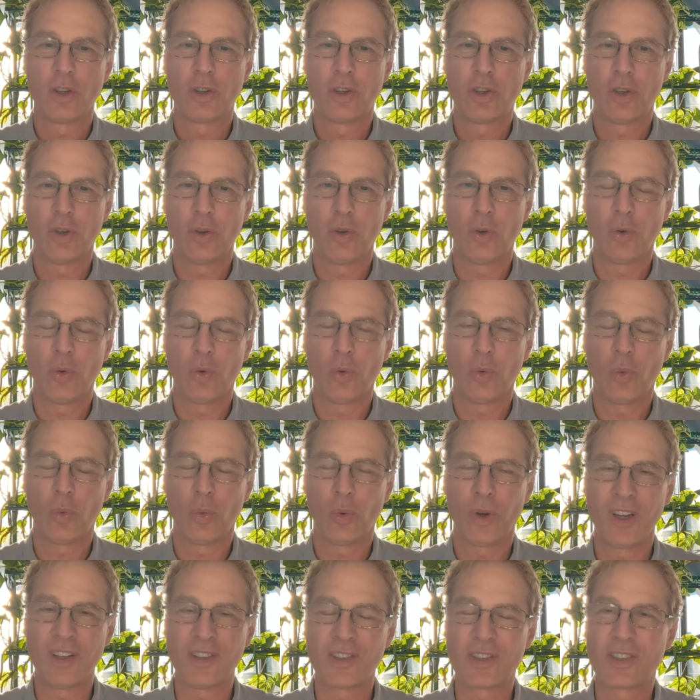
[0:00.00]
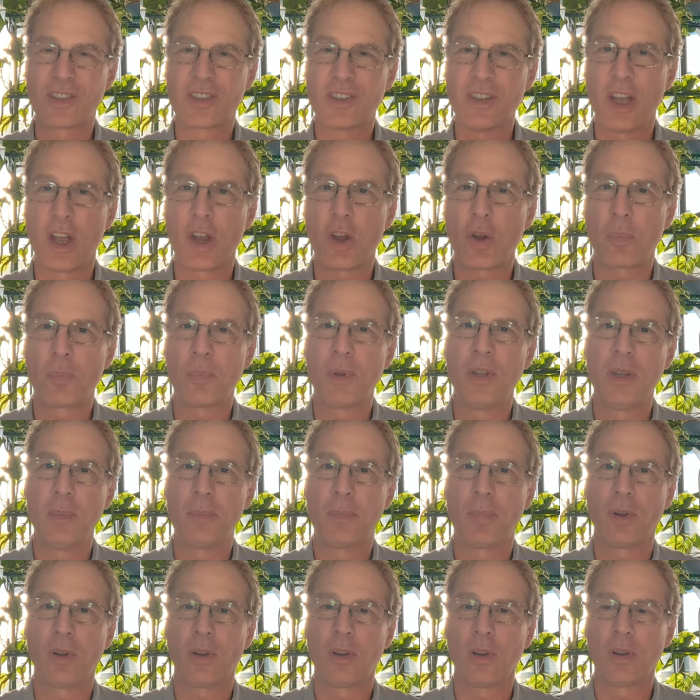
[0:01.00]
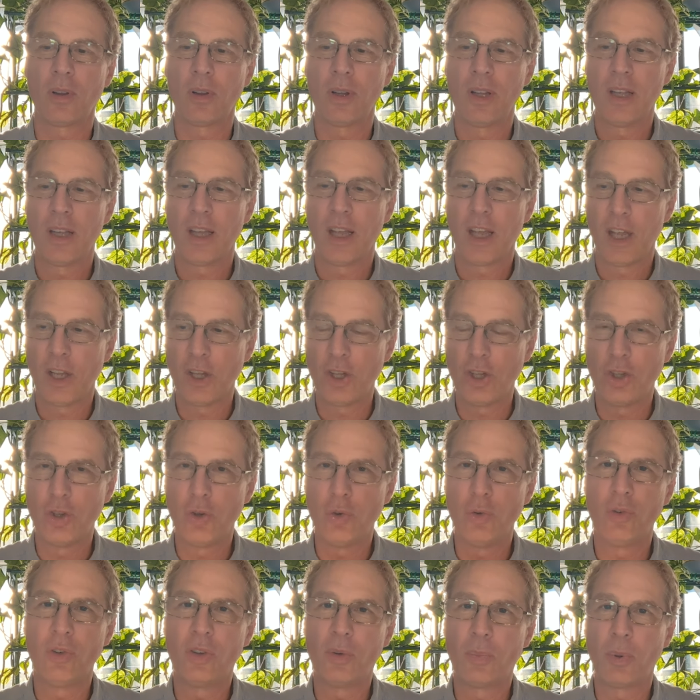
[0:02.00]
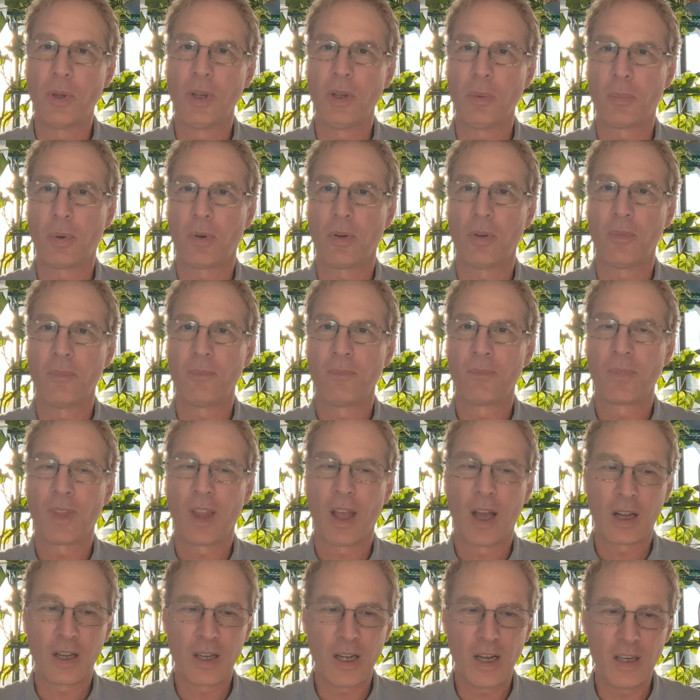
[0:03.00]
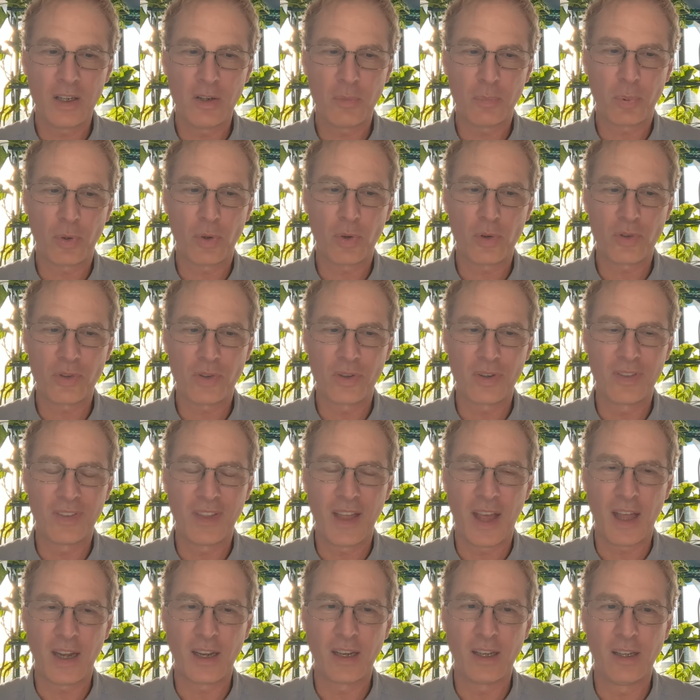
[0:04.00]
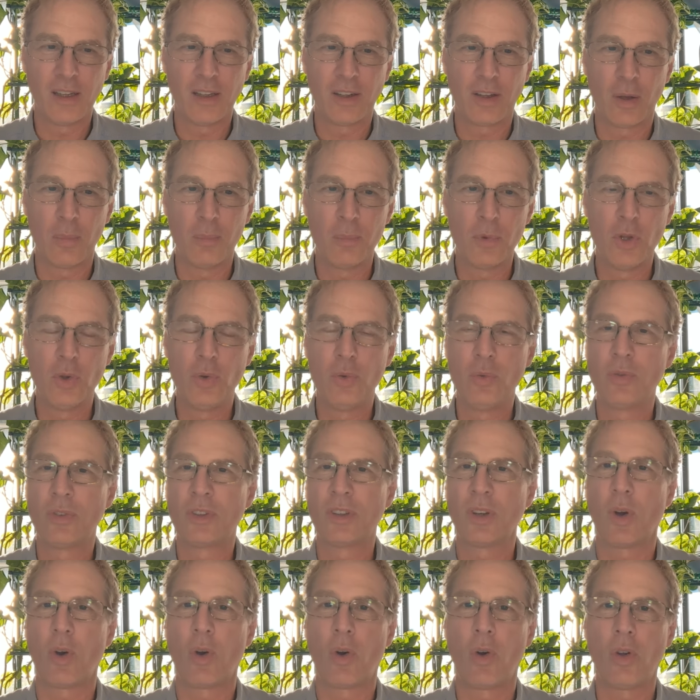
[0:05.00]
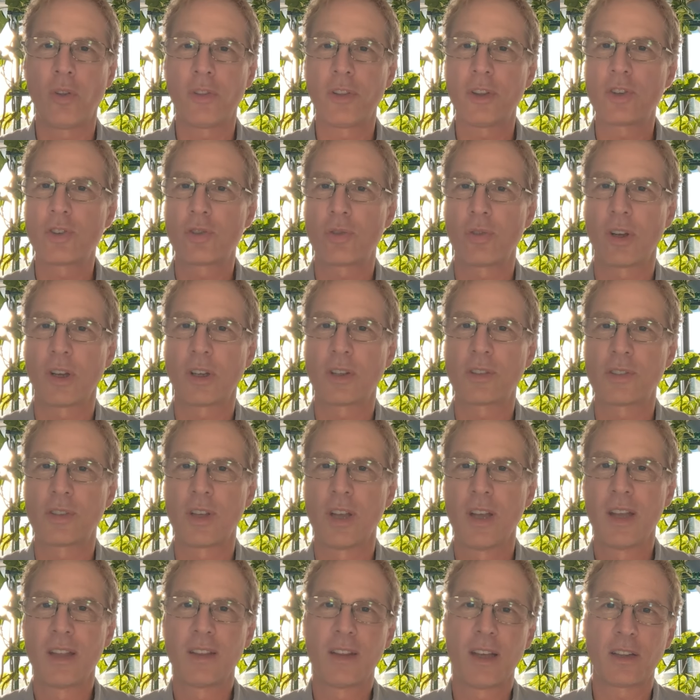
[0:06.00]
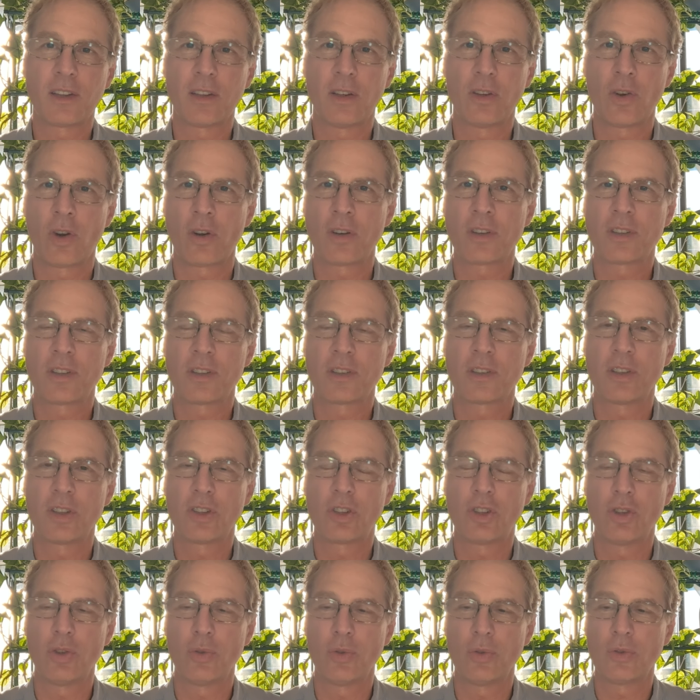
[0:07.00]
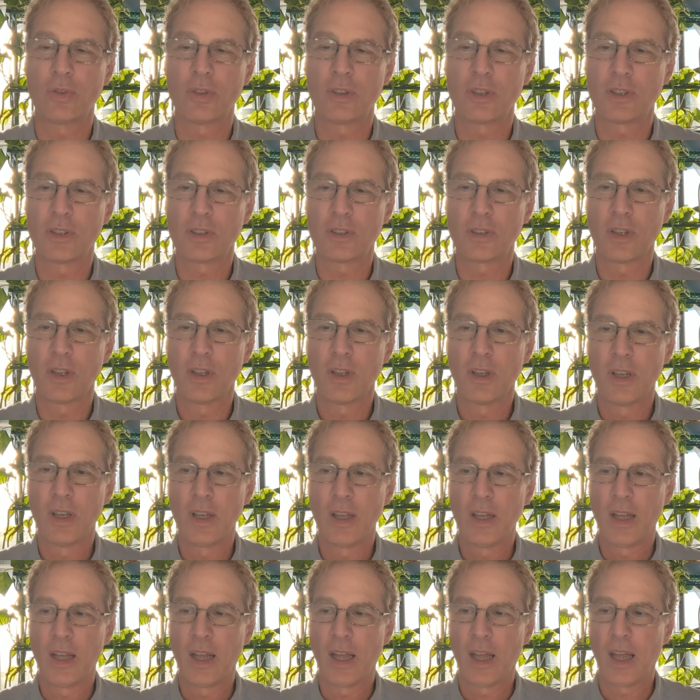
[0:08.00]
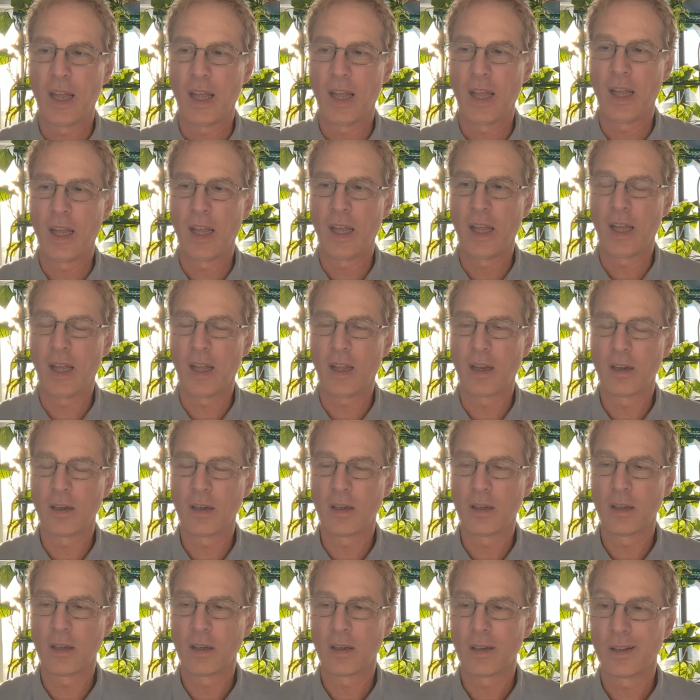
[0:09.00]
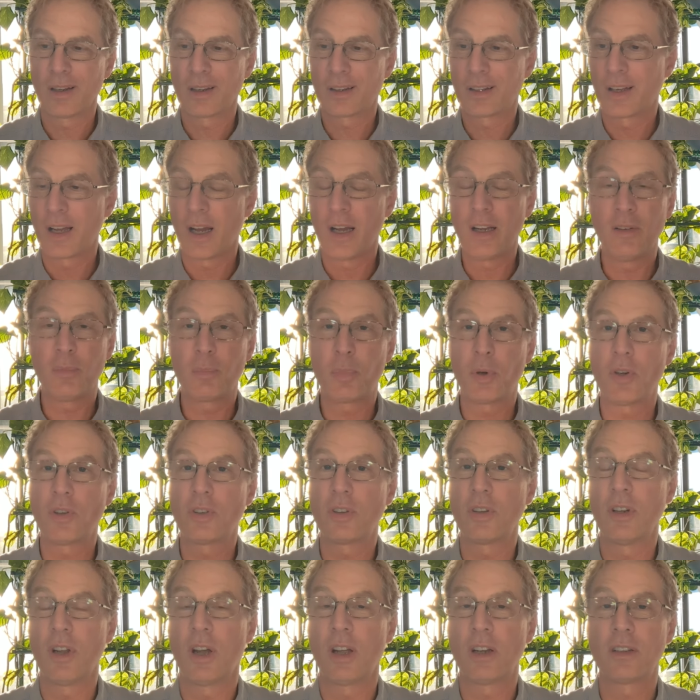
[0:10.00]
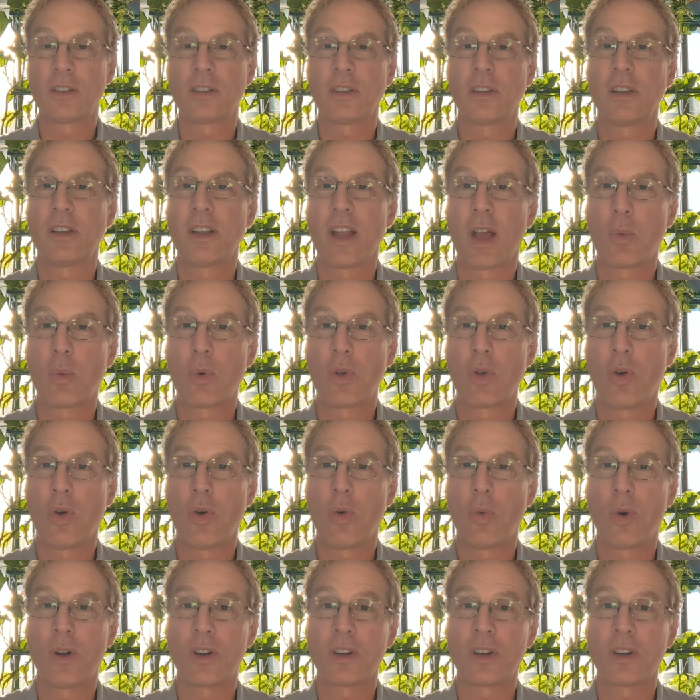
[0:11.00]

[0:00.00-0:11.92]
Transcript: to ensnare people and use people. A kind of person that is immune to all the tricks that the narcissist uses, and a kind of person, honestly, that we all